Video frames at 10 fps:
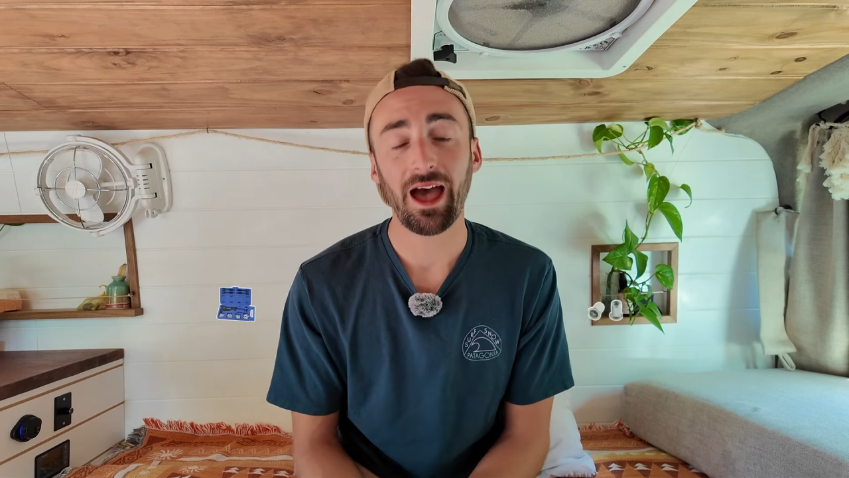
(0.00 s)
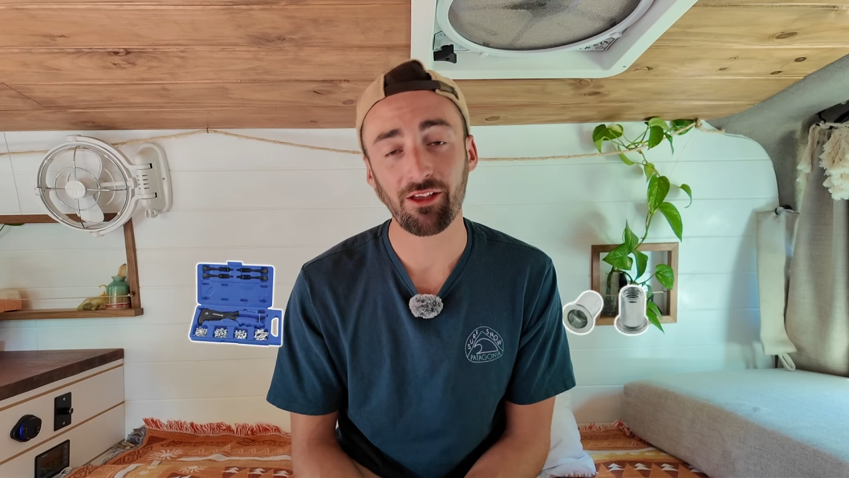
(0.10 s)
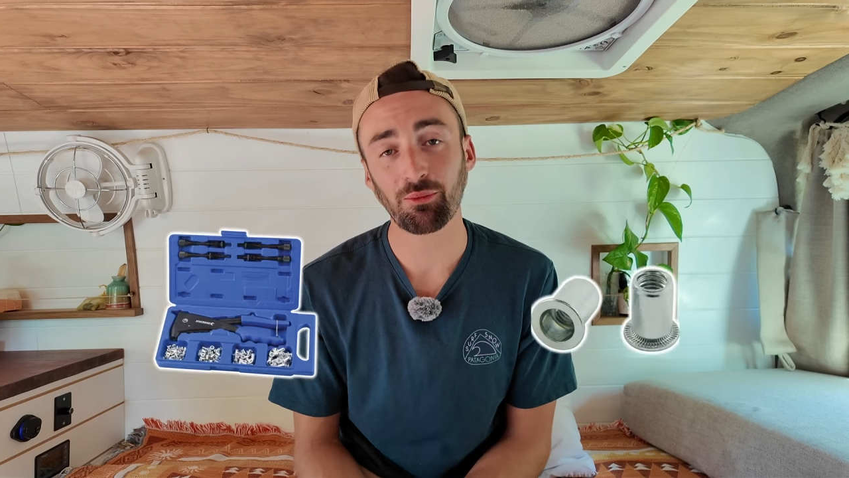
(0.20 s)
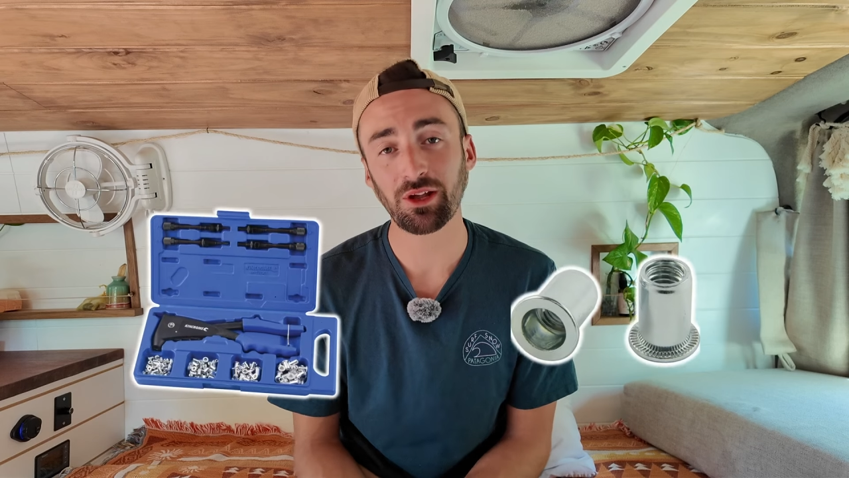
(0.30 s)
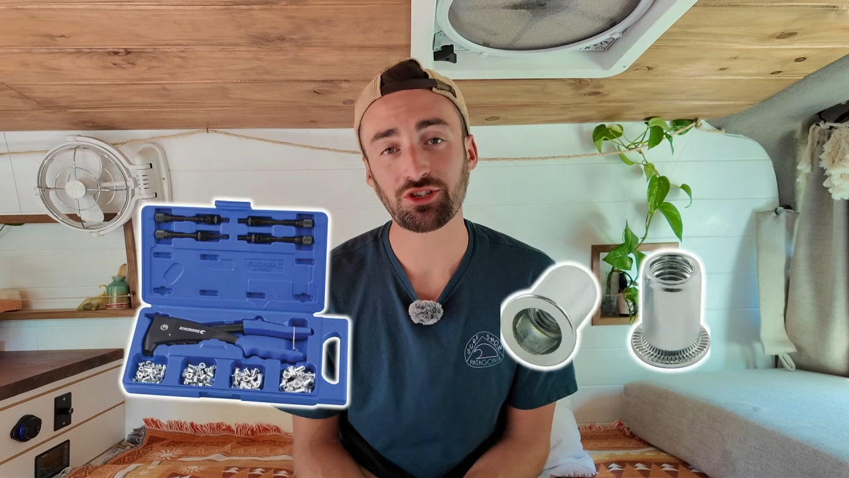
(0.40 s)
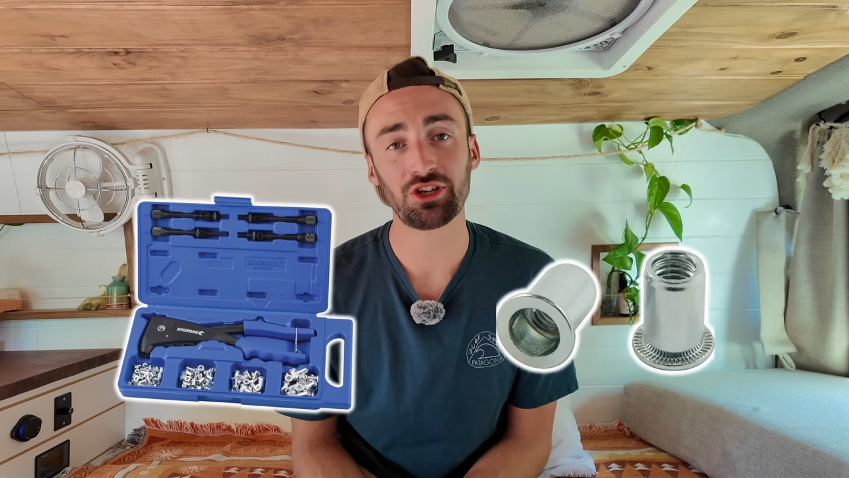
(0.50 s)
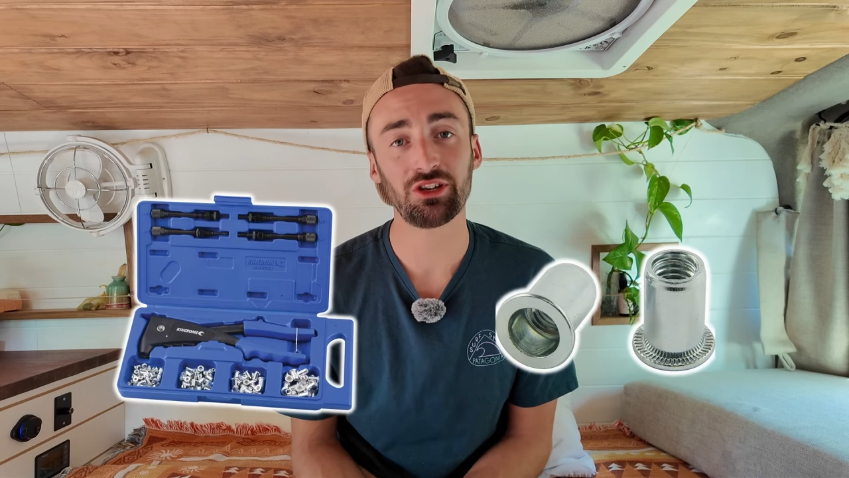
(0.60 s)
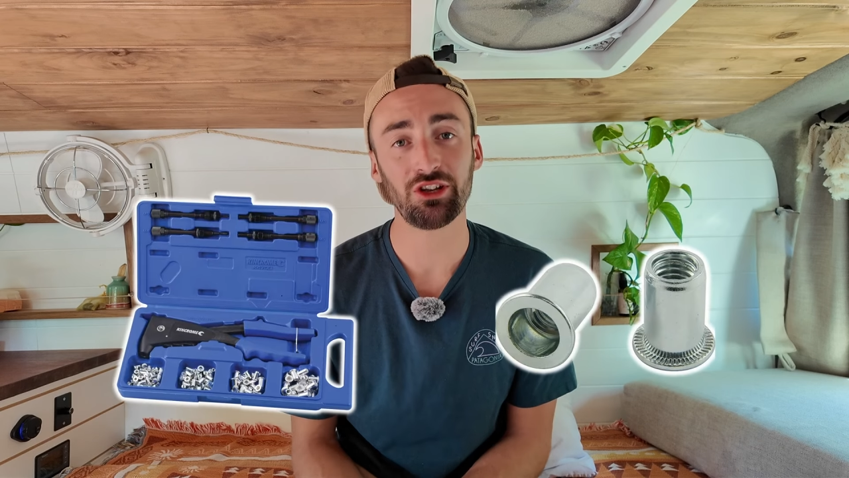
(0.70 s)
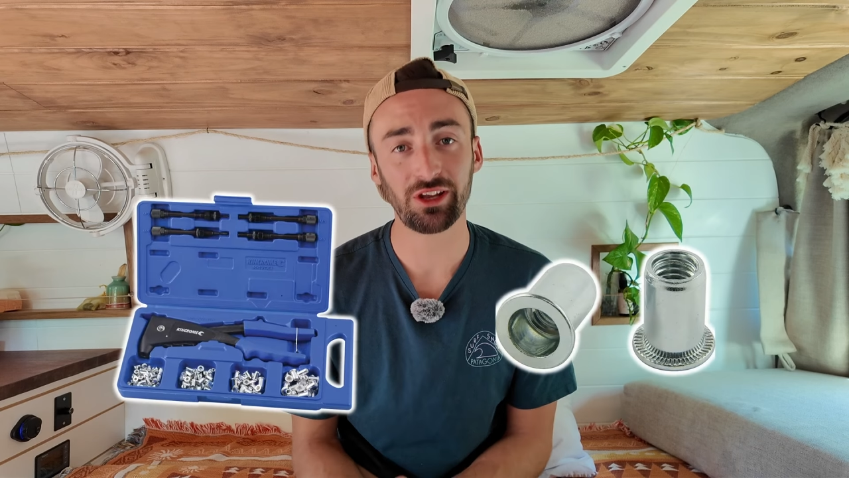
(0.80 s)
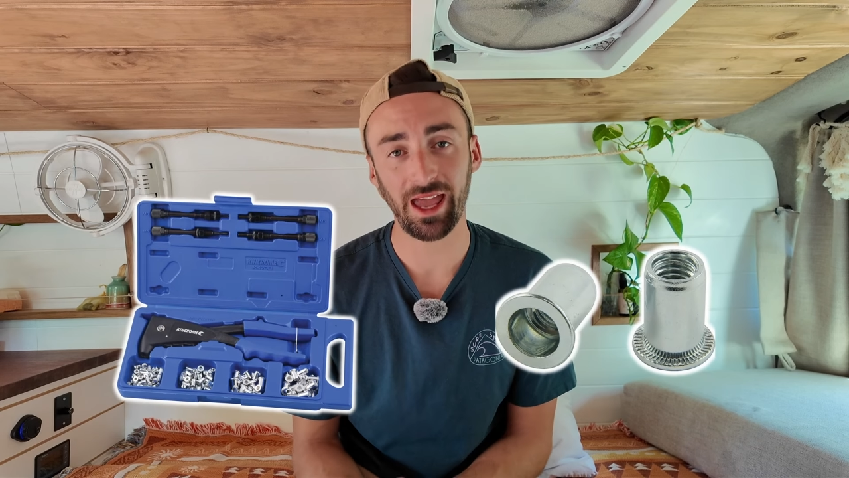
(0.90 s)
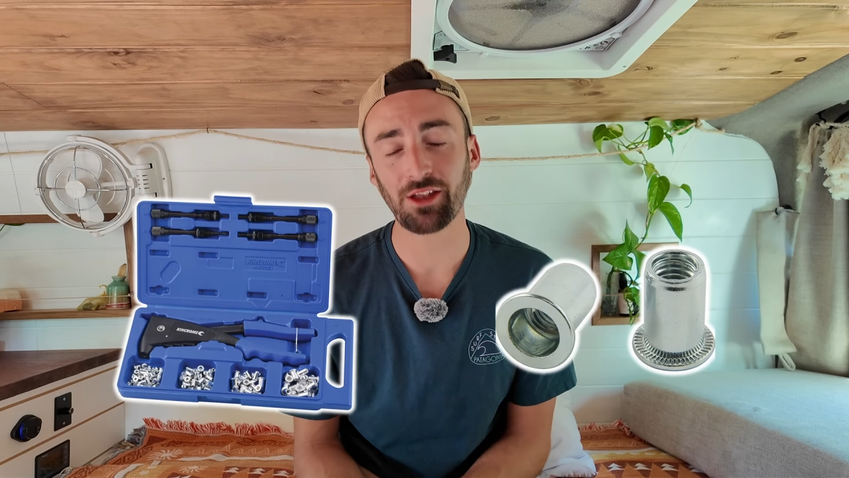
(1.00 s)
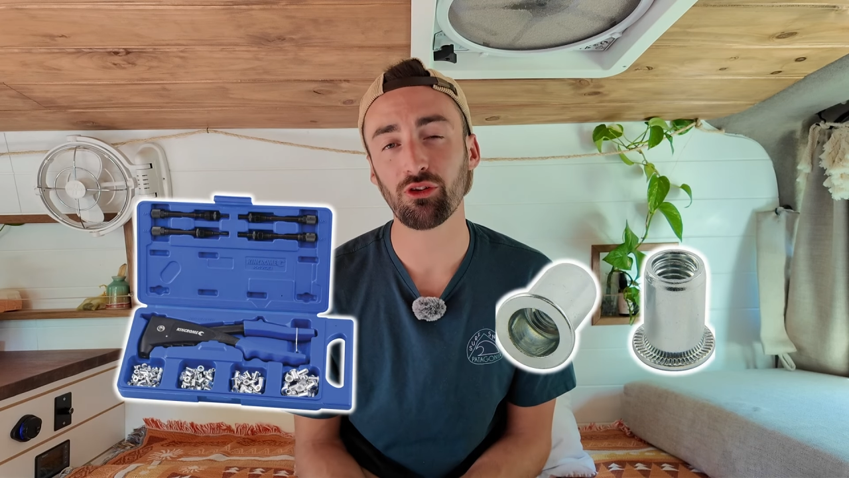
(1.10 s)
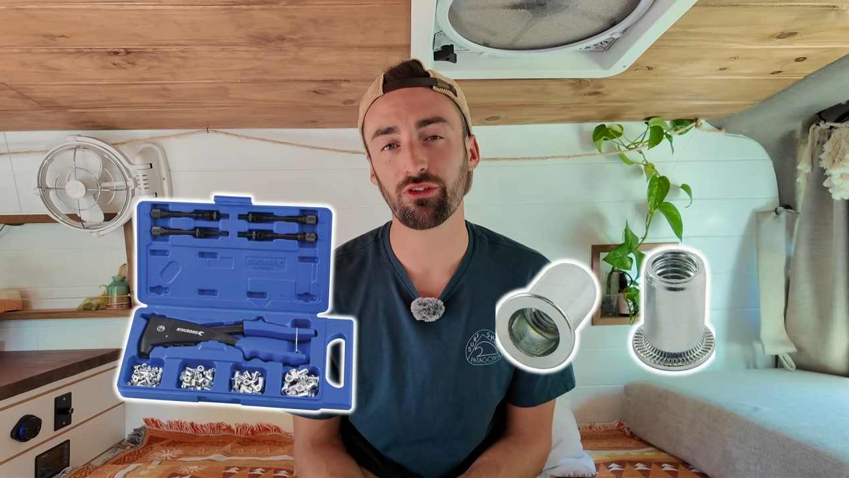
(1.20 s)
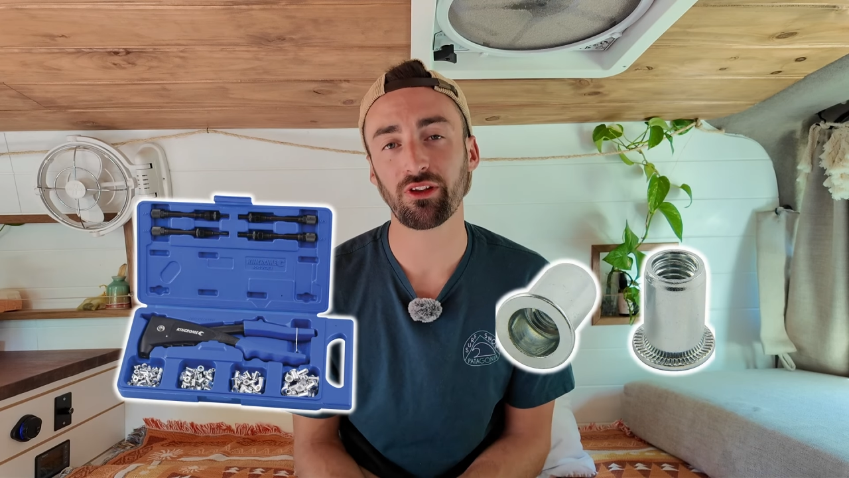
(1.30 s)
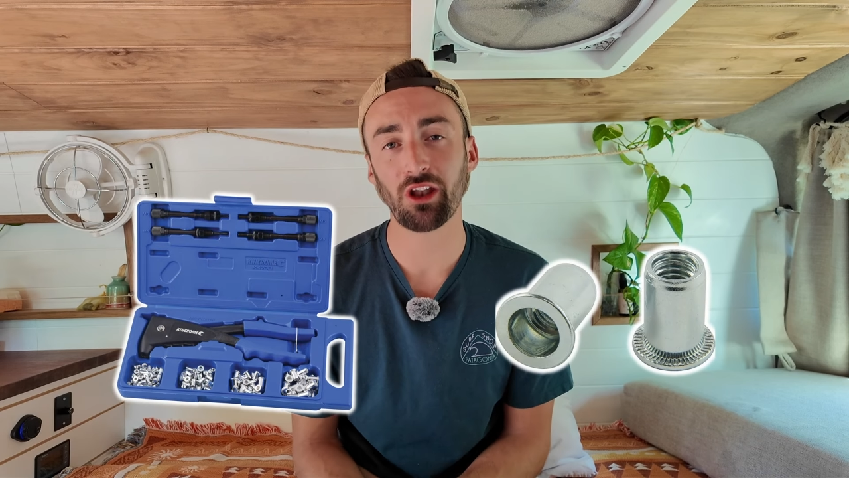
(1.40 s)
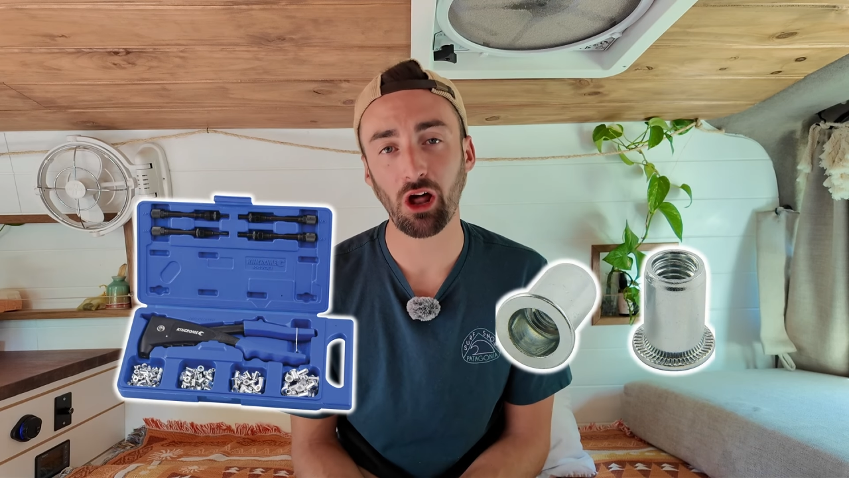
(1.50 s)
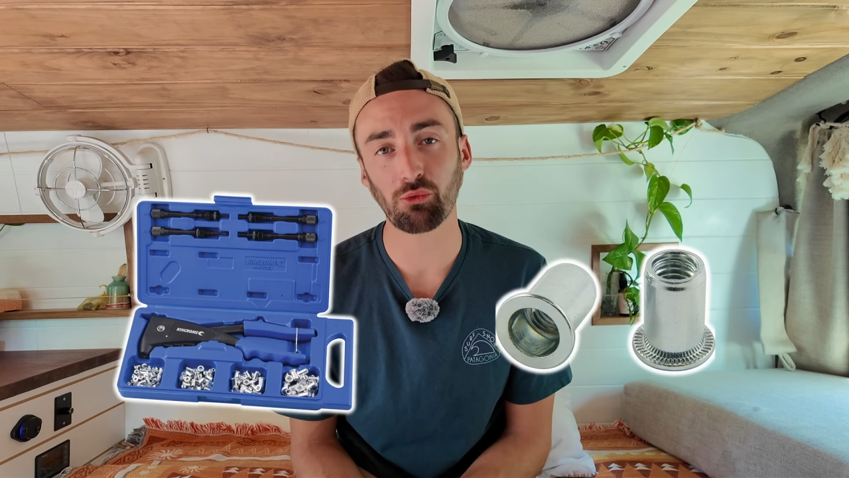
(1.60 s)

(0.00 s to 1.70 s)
As mentioned, you can use a nut